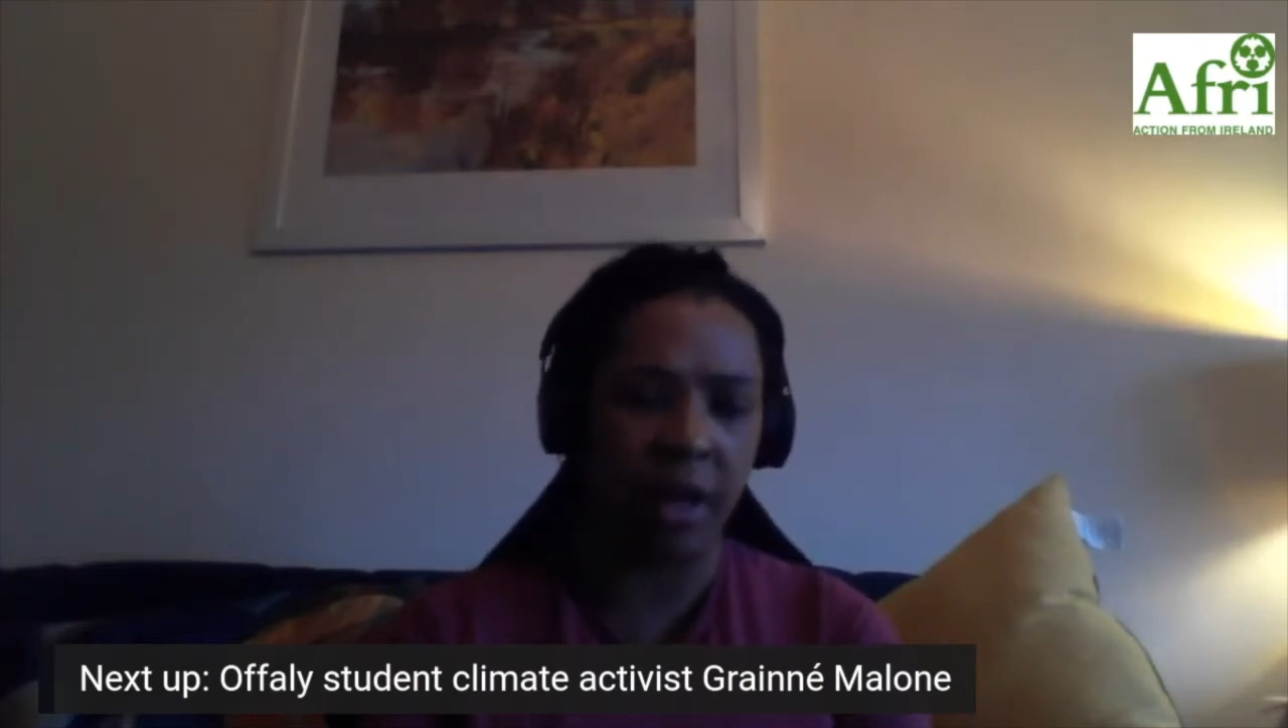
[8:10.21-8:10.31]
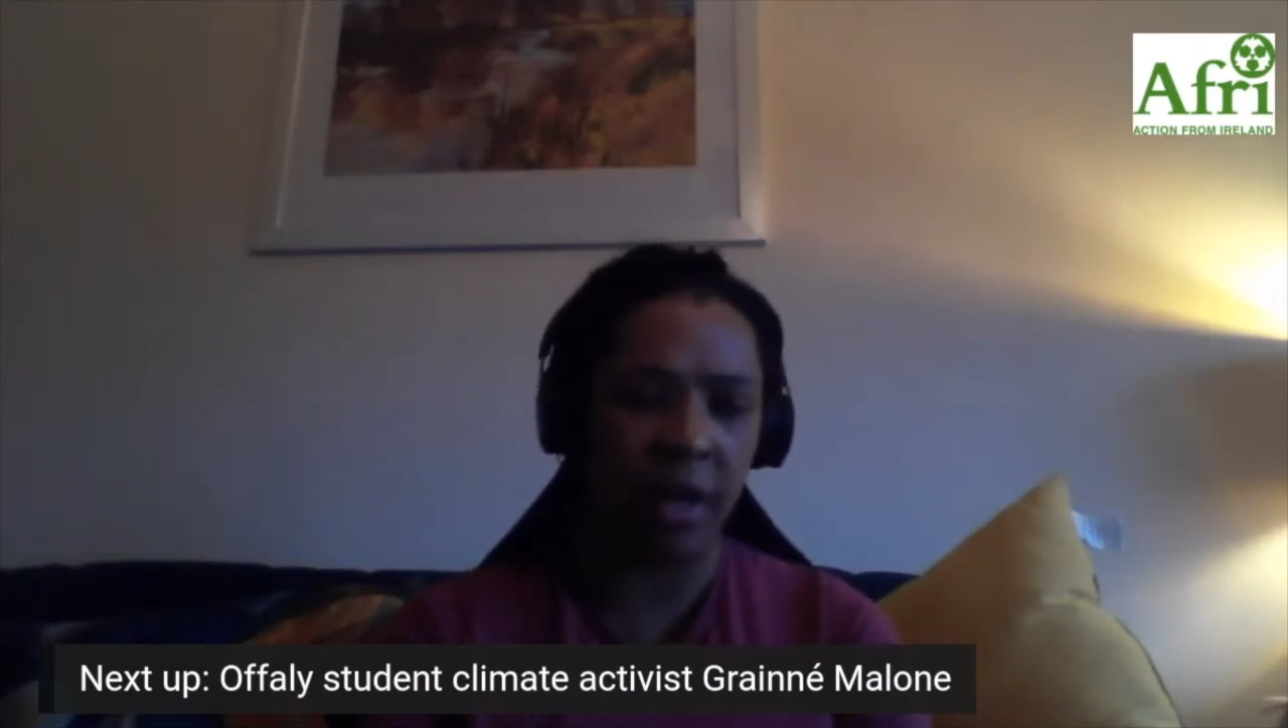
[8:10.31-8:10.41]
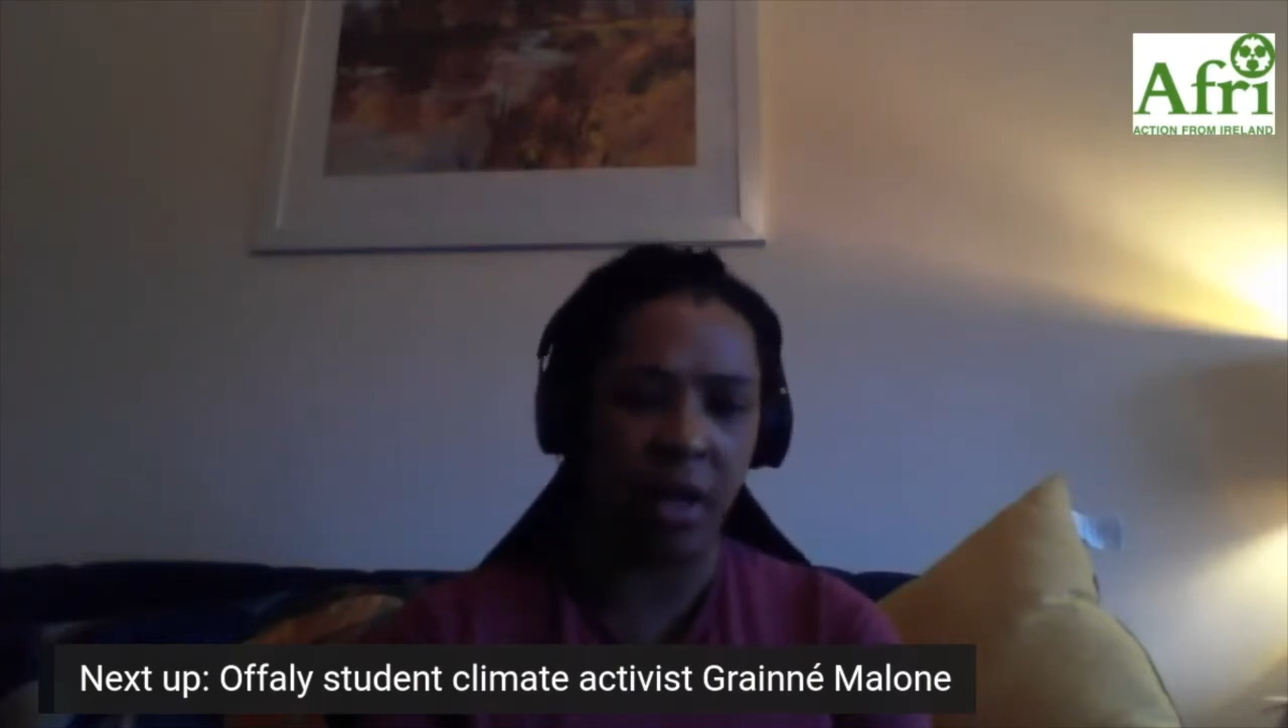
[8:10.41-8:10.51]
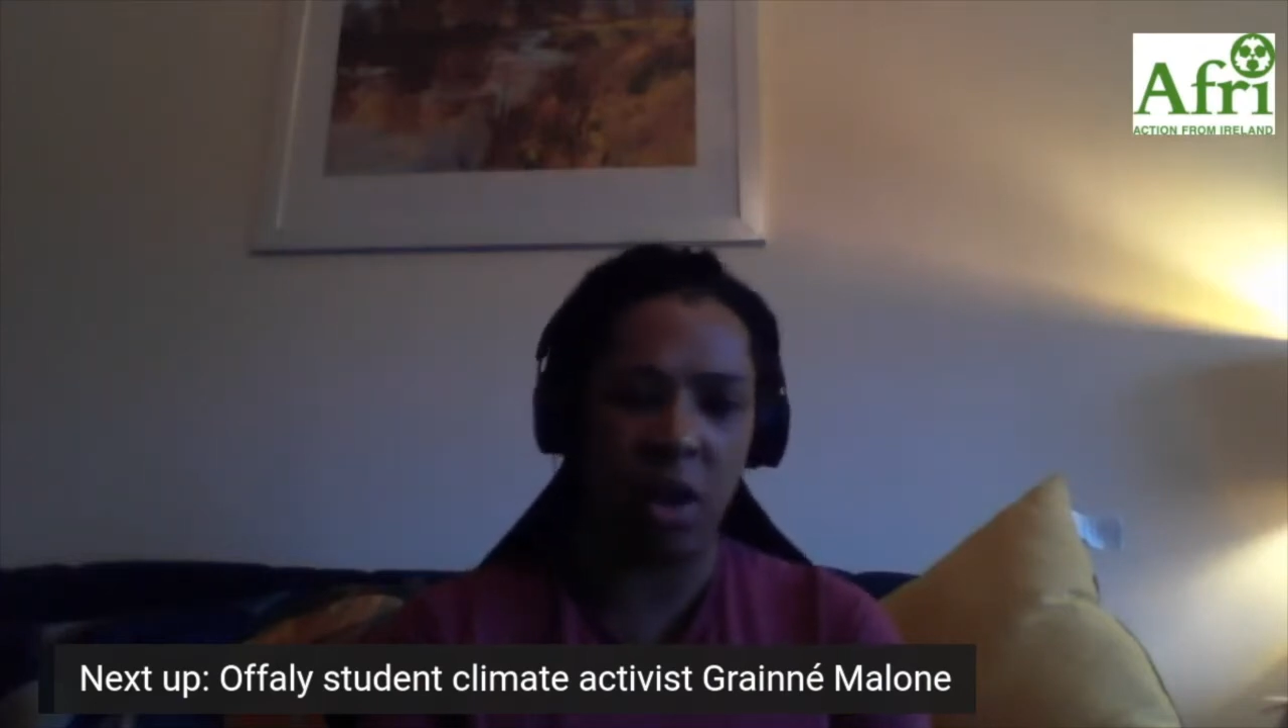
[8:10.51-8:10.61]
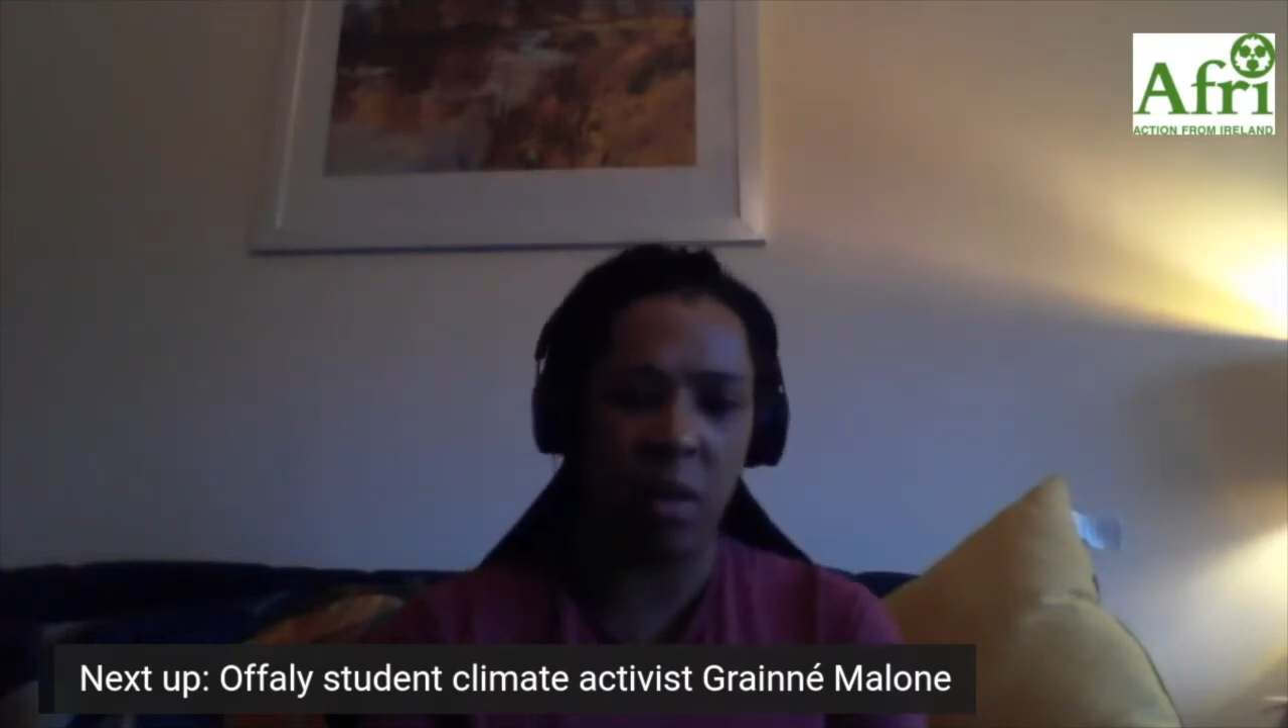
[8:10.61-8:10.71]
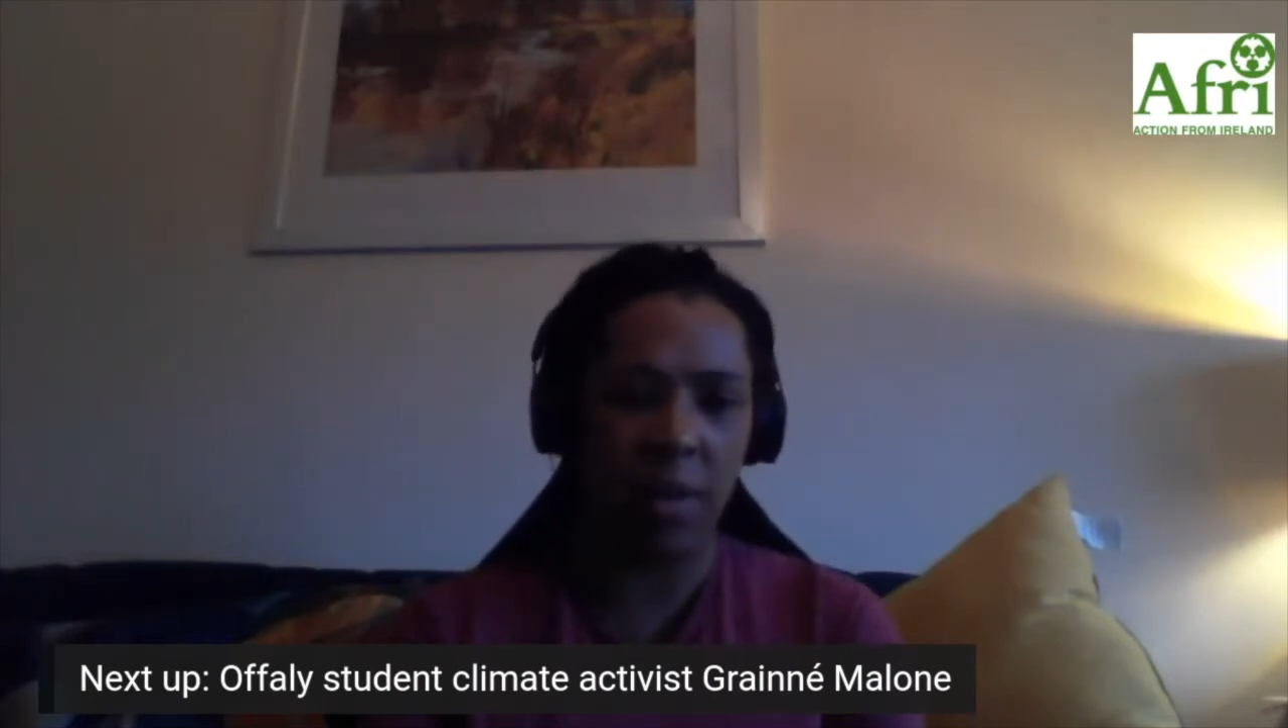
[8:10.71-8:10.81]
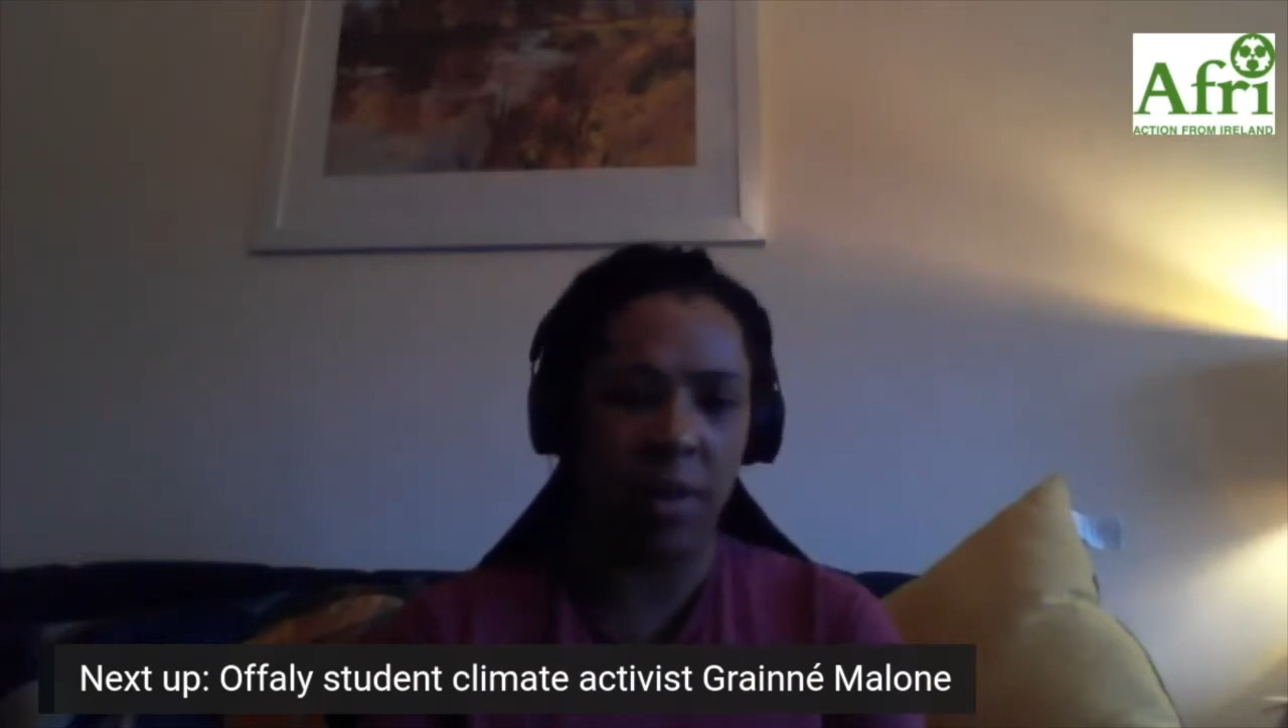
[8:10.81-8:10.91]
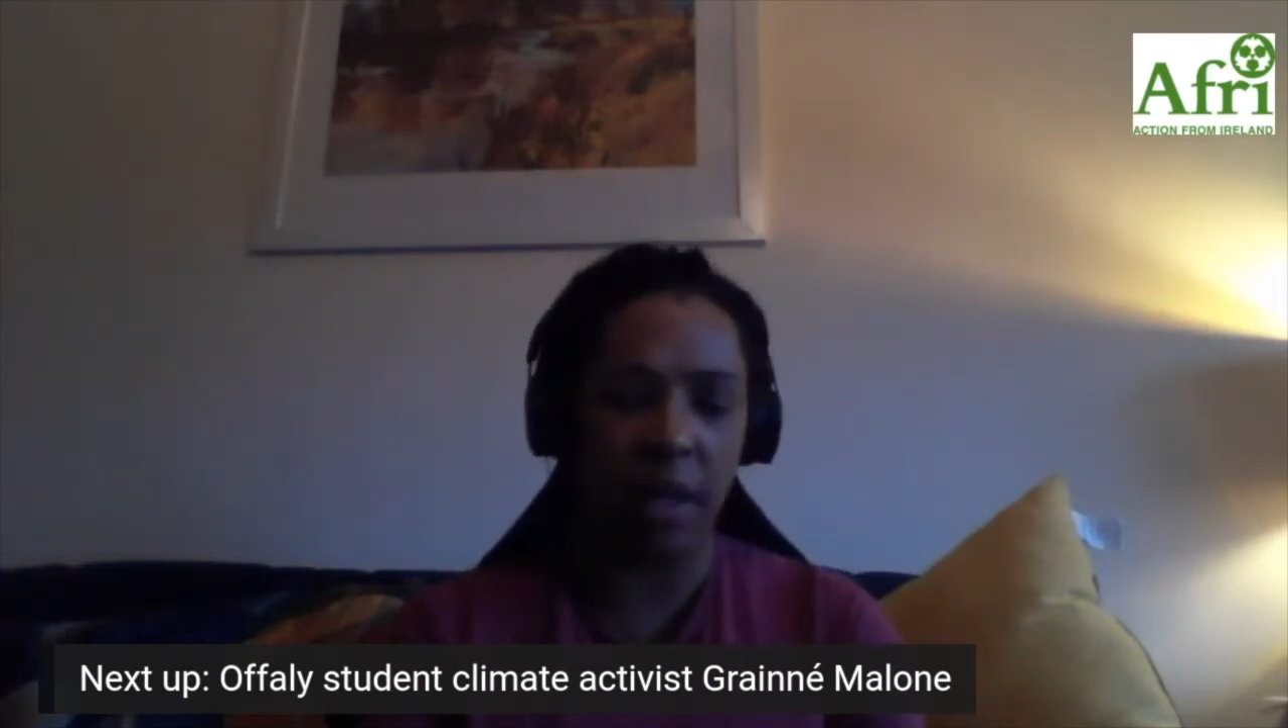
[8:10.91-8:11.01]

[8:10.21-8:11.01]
and it got me